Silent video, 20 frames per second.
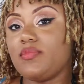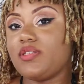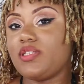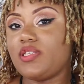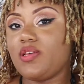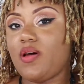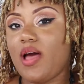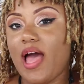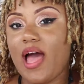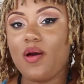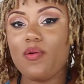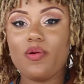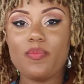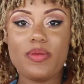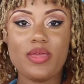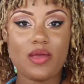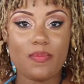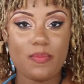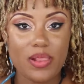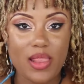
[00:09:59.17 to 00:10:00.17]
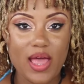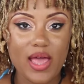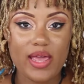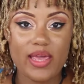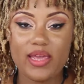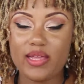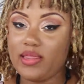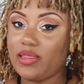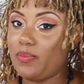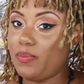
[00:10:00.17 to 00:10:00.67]
So I will be
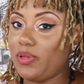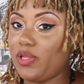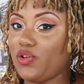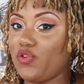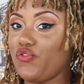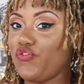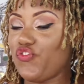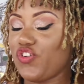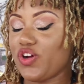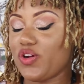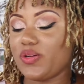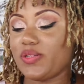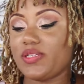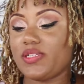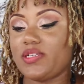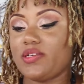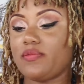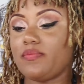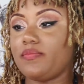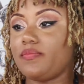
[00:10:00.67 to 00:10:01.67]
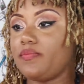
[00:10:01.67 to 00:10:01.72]
applying the blue first.